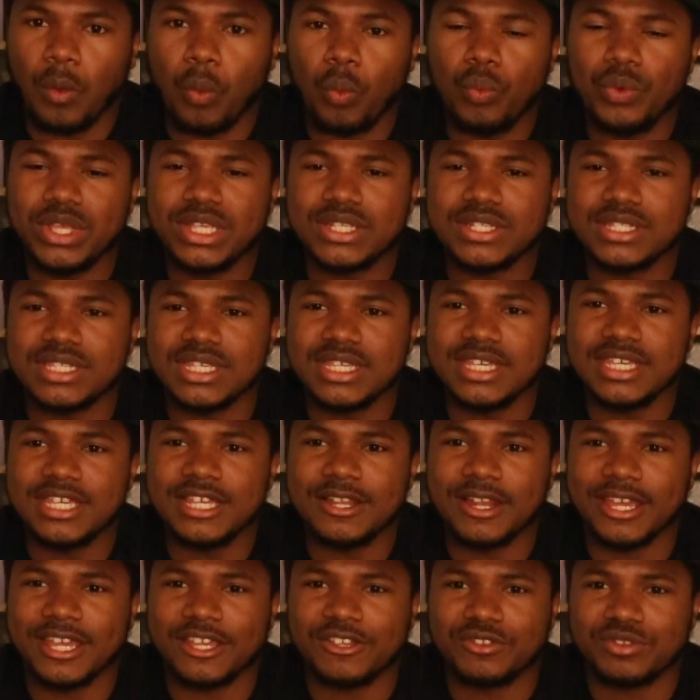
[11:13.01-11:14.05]
we
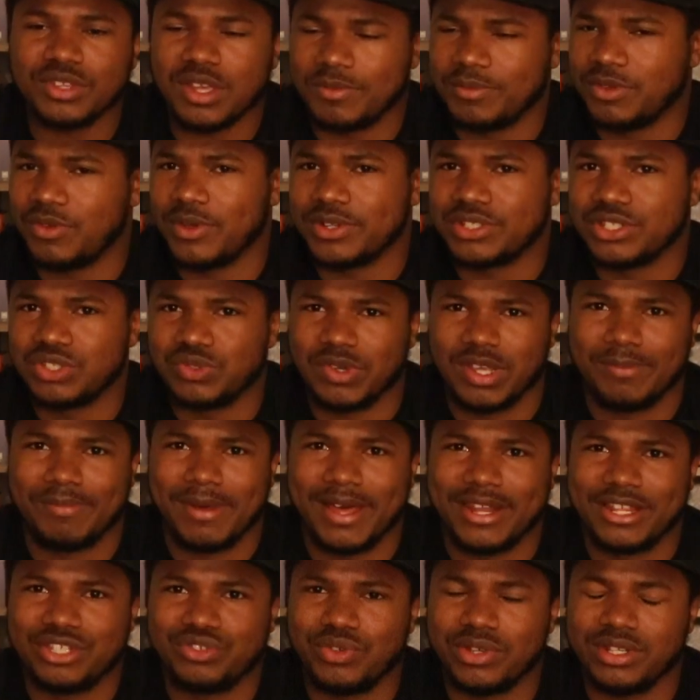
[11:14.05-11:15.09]
see like Tommy questions Dre
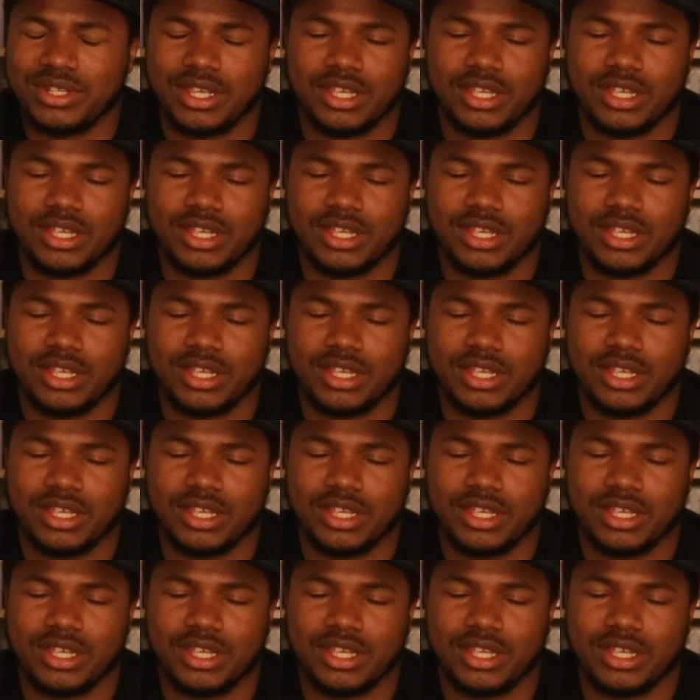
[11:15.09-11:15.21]
about it.